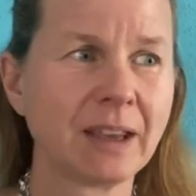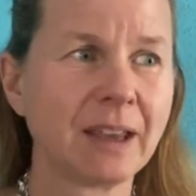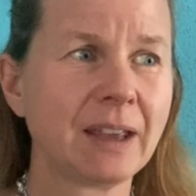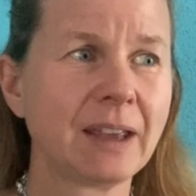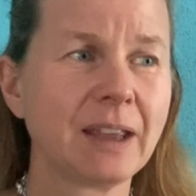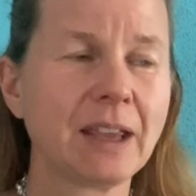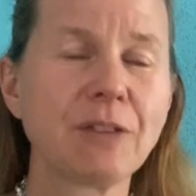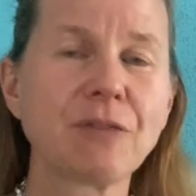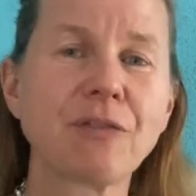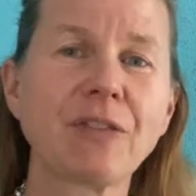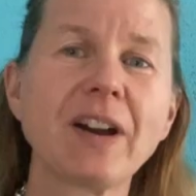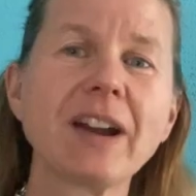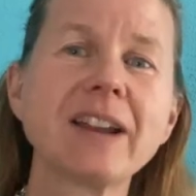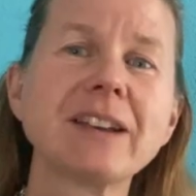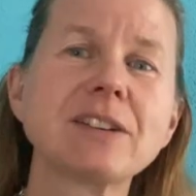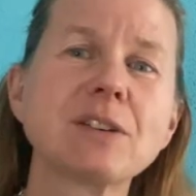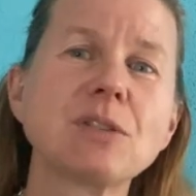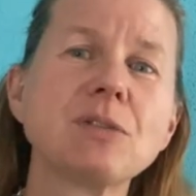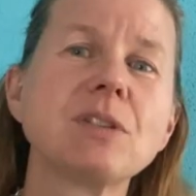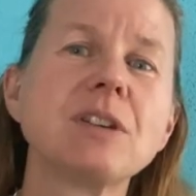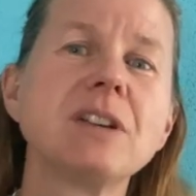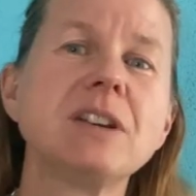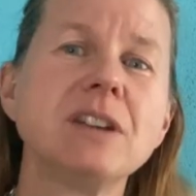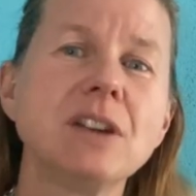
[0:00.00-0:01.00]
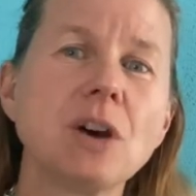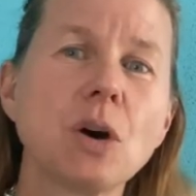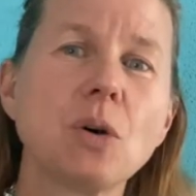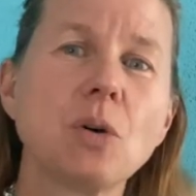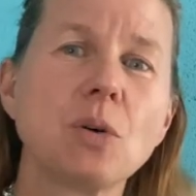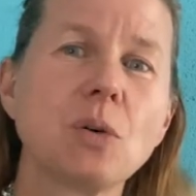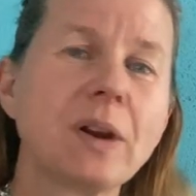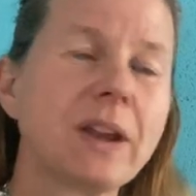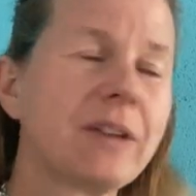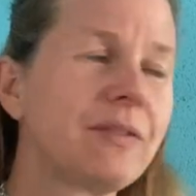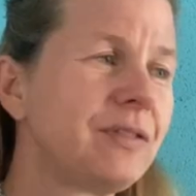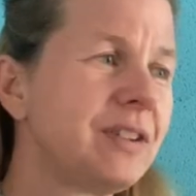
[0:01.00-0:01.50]
If I don't
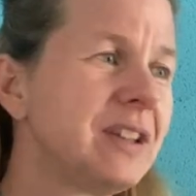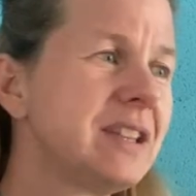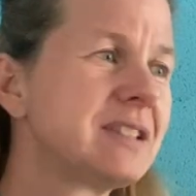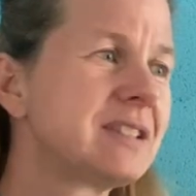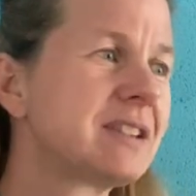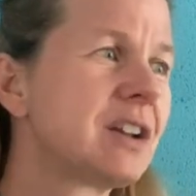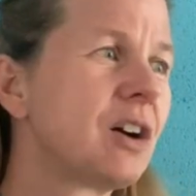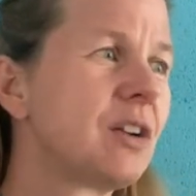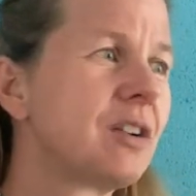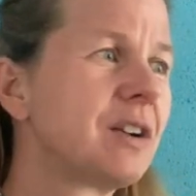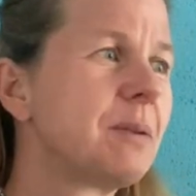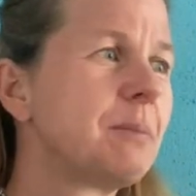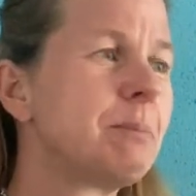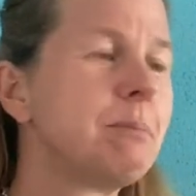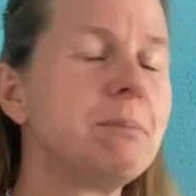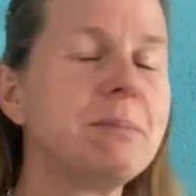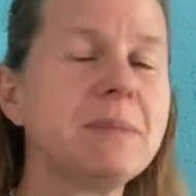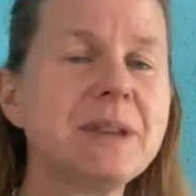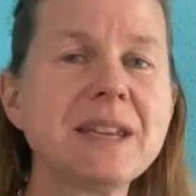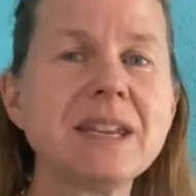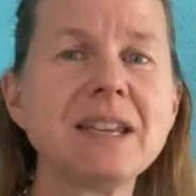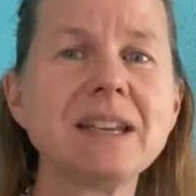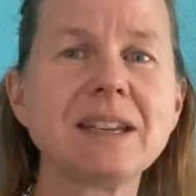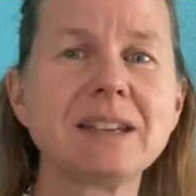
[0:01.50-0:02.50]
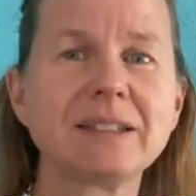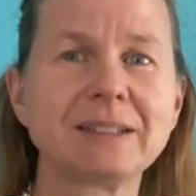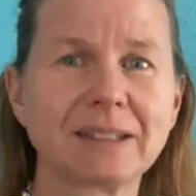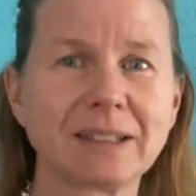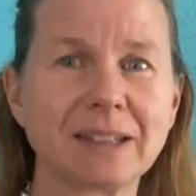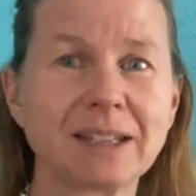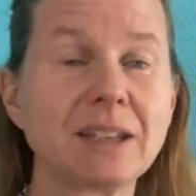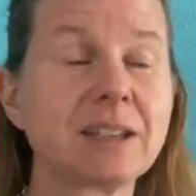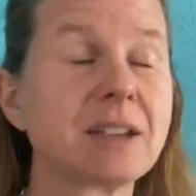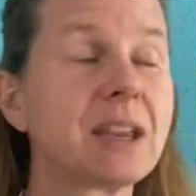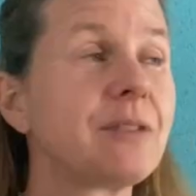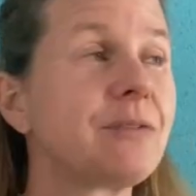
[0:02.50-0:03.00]
know if he's gonna mean it and
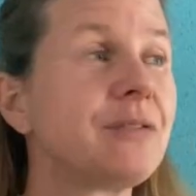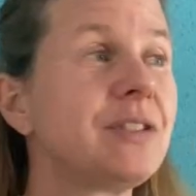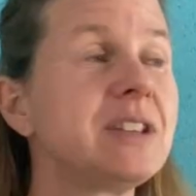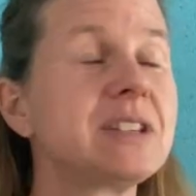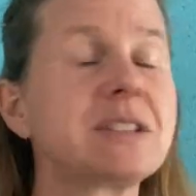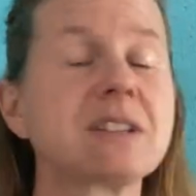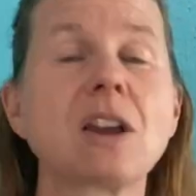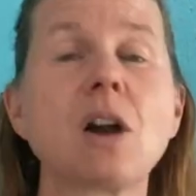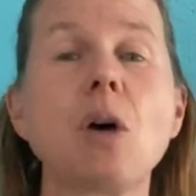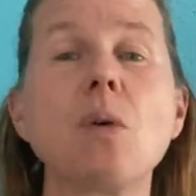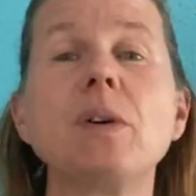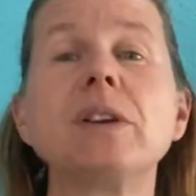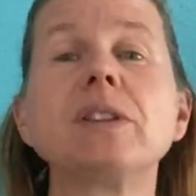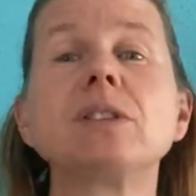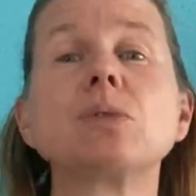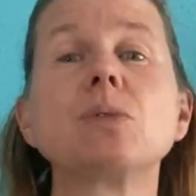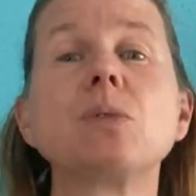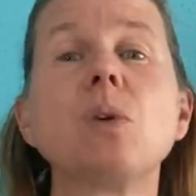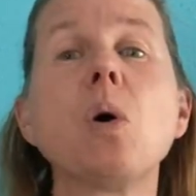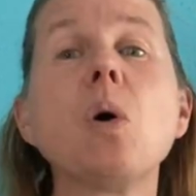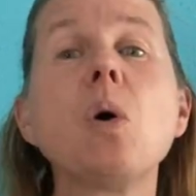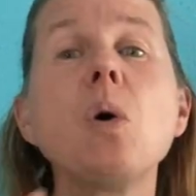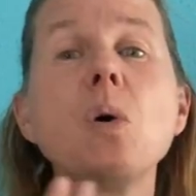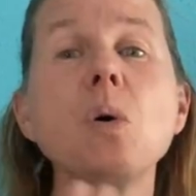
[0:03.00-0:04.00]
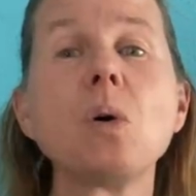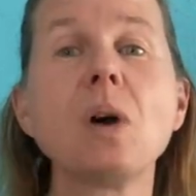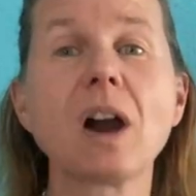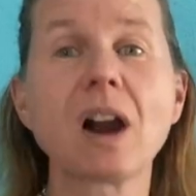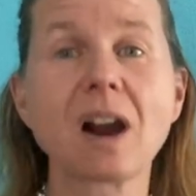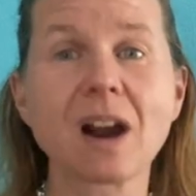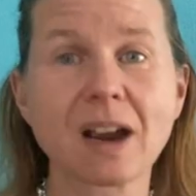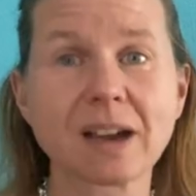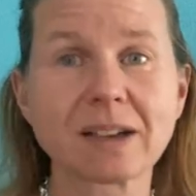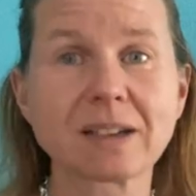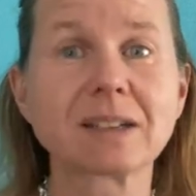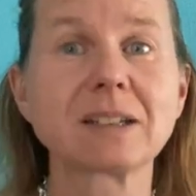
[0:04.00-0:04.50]
if he's going to
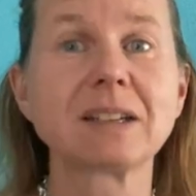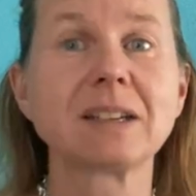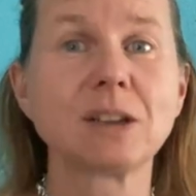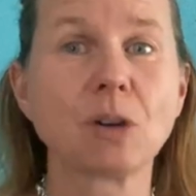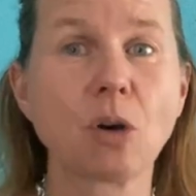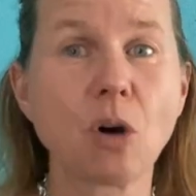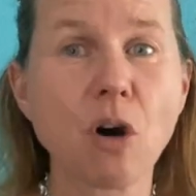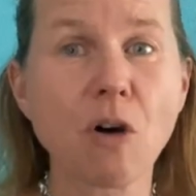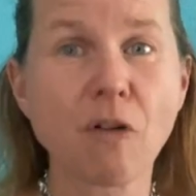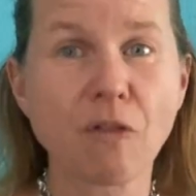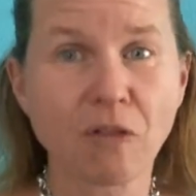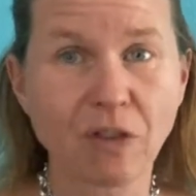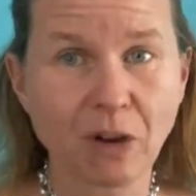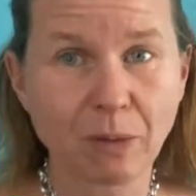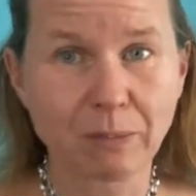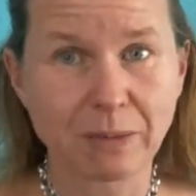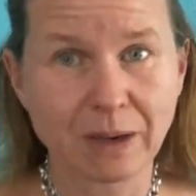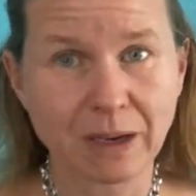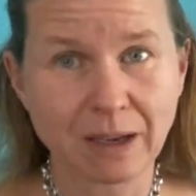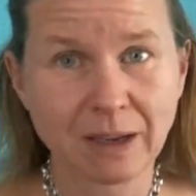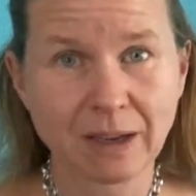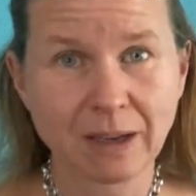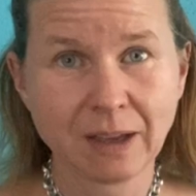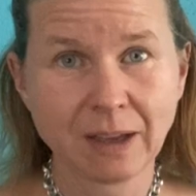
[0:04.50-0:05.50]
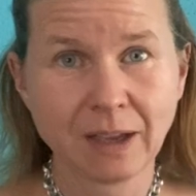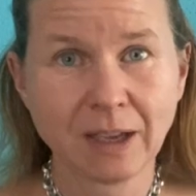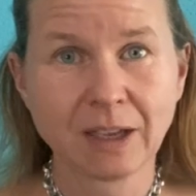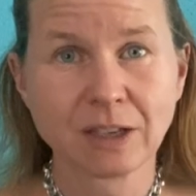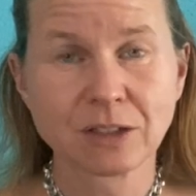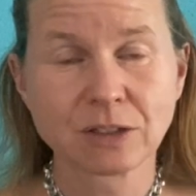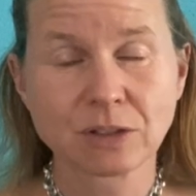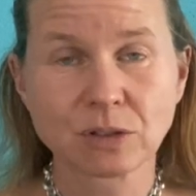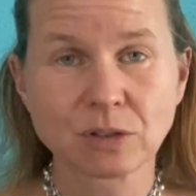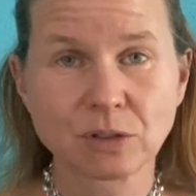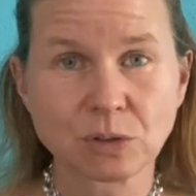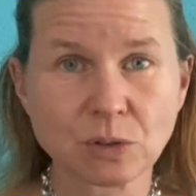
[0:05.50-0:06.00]
wholeheartedly offer me
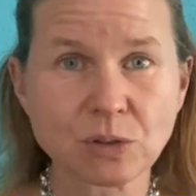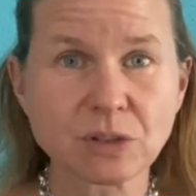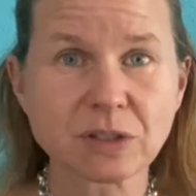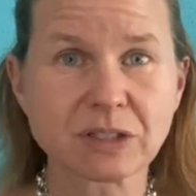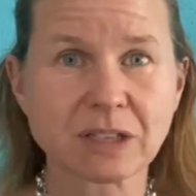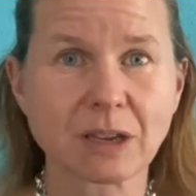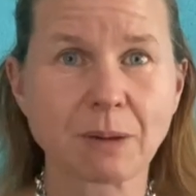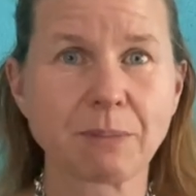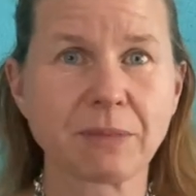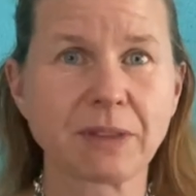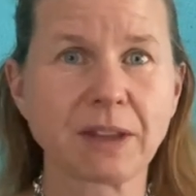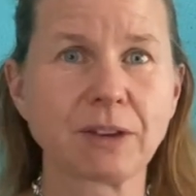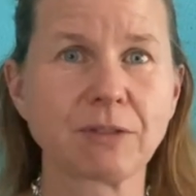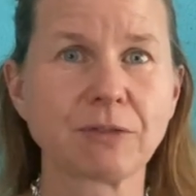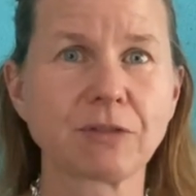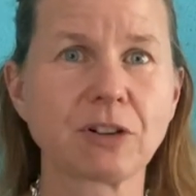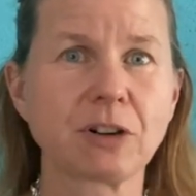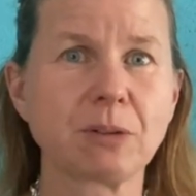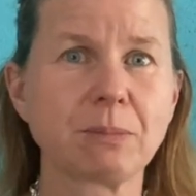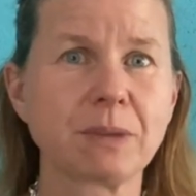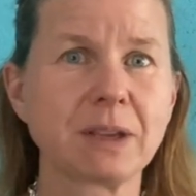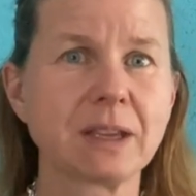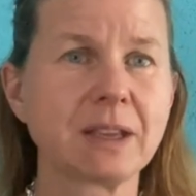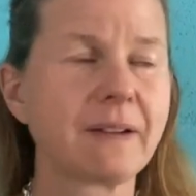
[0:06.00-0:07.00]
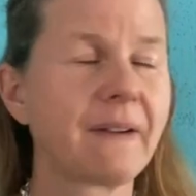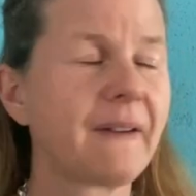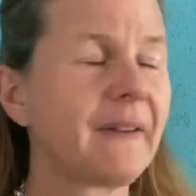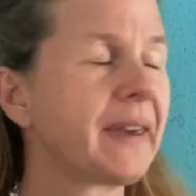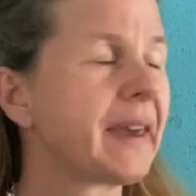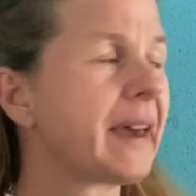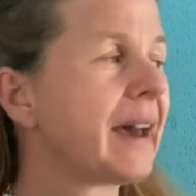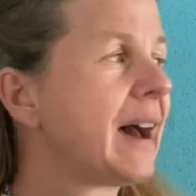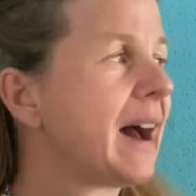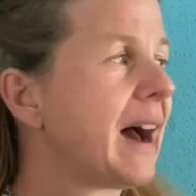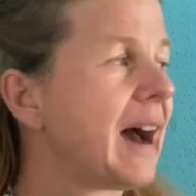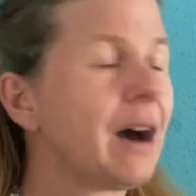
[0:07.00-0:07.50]
to do something for me,
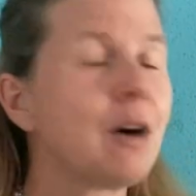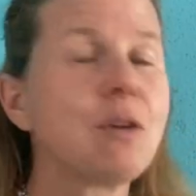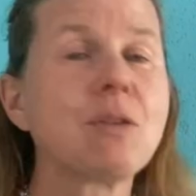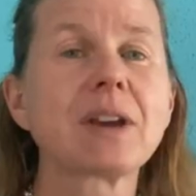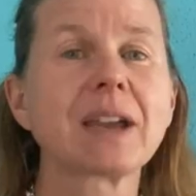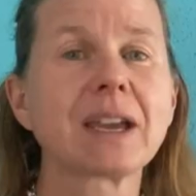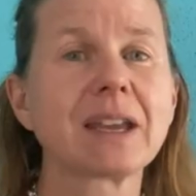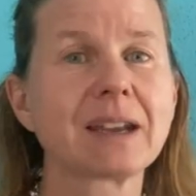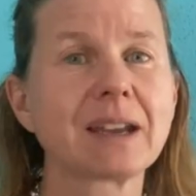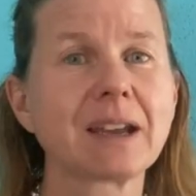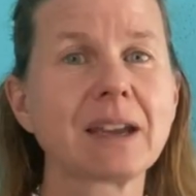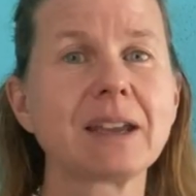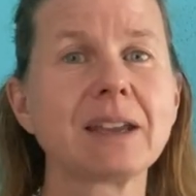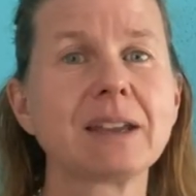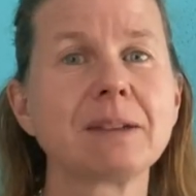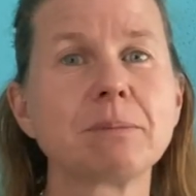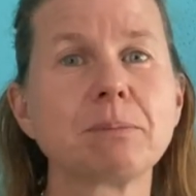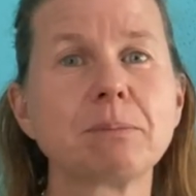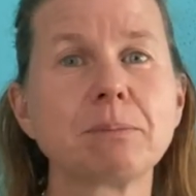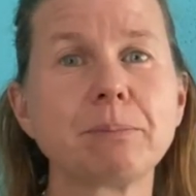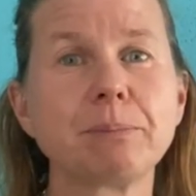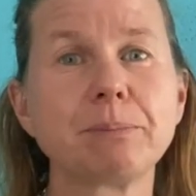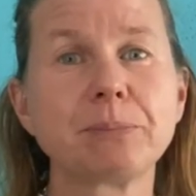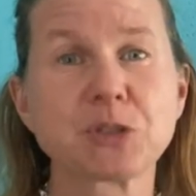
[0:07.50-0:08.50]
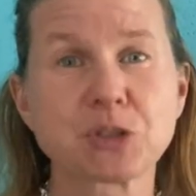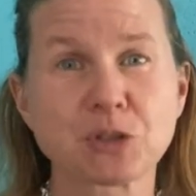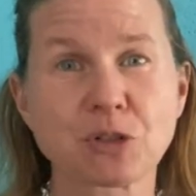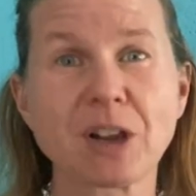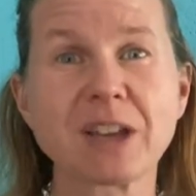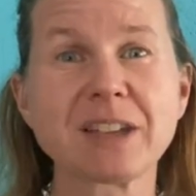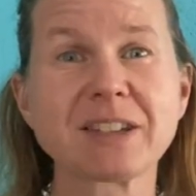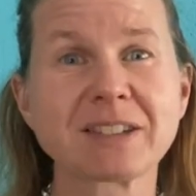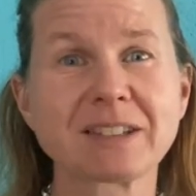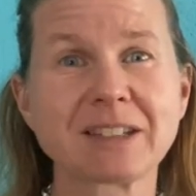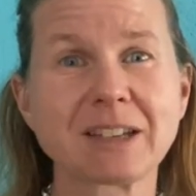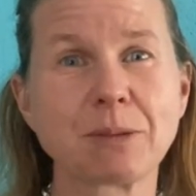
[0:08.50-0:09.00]
how can I
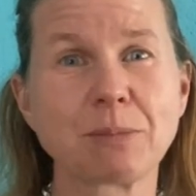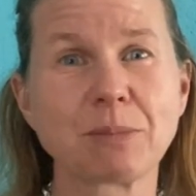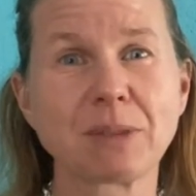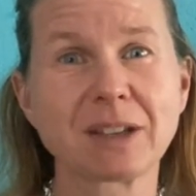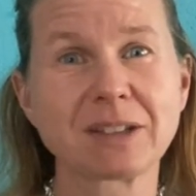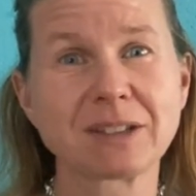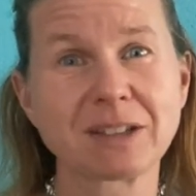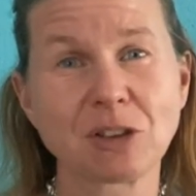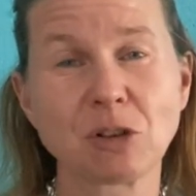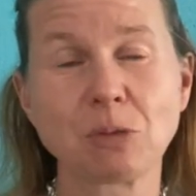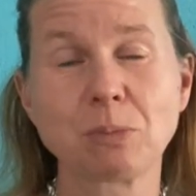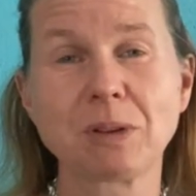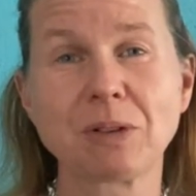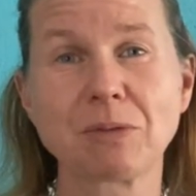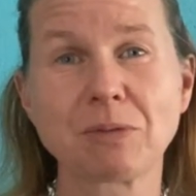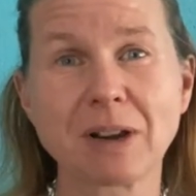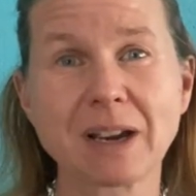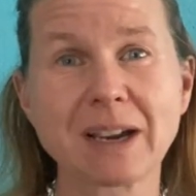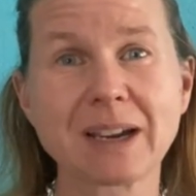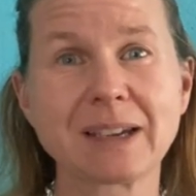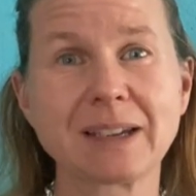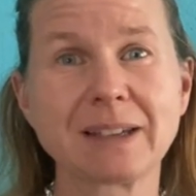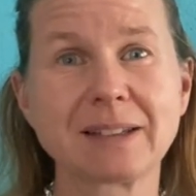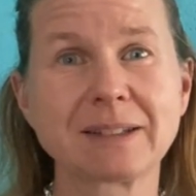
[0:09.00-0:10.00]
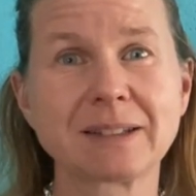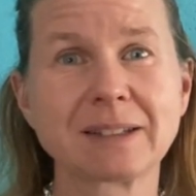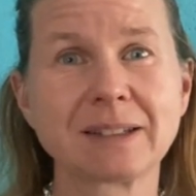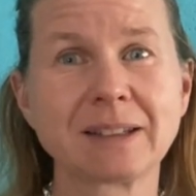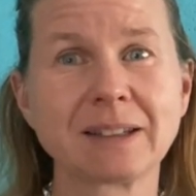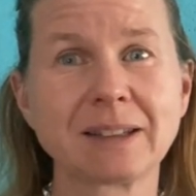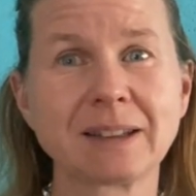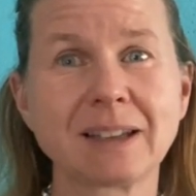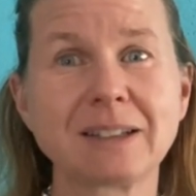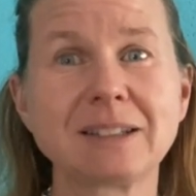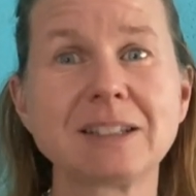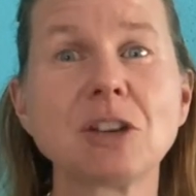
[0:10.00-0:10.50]
trust him that he'll be right?
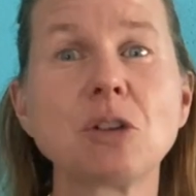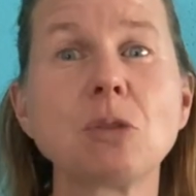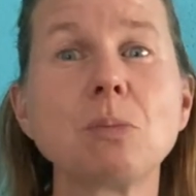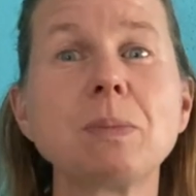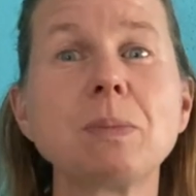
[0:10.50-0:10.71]
That he'll